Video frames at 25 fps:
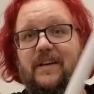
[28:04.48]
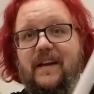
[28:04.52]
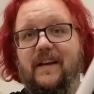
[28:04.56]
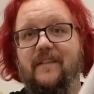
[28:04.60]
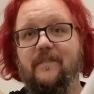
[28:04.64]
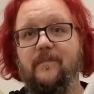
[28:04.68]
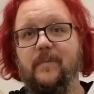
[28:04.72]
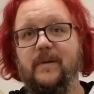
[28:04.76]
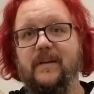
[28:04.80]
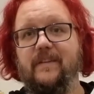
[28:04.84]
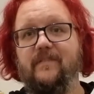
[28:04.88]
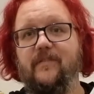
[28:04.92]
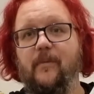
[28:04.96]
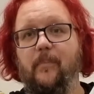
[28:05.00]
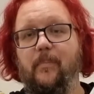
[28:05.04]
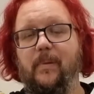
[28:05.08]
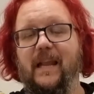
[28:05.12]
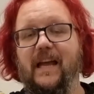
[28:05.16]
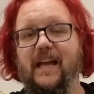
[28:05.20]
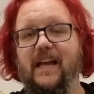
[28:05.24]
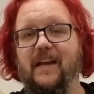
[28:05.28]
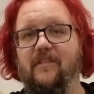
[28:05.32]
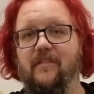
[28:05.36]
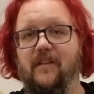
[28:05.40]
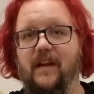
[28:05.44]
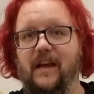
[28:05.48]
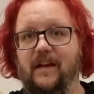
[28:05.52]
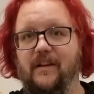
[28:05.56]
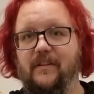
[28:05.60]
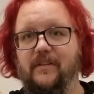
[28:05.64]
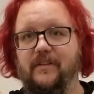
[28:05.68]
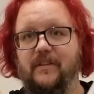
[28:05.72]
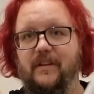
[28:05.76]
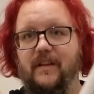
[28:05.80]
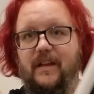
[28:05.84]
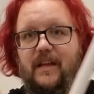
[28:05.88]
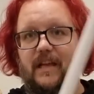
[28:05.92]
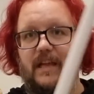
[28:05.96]
have a bit of a play
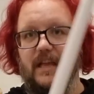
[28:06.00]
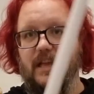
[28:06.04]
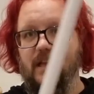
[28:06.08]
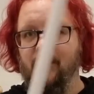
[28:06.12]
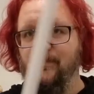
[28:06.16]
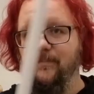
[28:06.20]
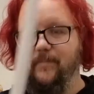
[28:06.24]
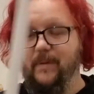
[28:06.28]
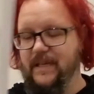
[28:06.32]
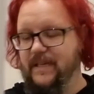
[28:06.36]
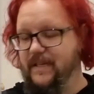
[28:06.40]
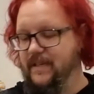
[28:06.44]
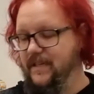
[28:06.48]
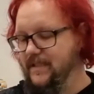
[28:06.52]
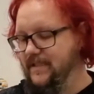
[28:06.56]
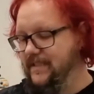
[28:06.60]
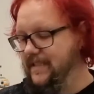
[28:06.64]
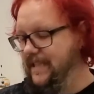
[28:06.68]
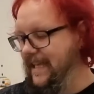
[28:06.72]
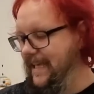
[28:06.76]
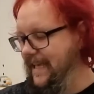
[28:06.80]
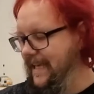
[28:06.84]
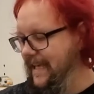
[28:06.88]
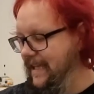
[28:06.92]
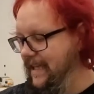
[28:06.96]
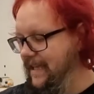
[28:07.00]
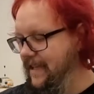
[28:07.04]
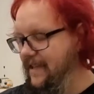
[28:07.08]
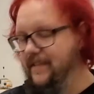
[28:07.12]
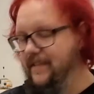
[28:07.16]
around, because the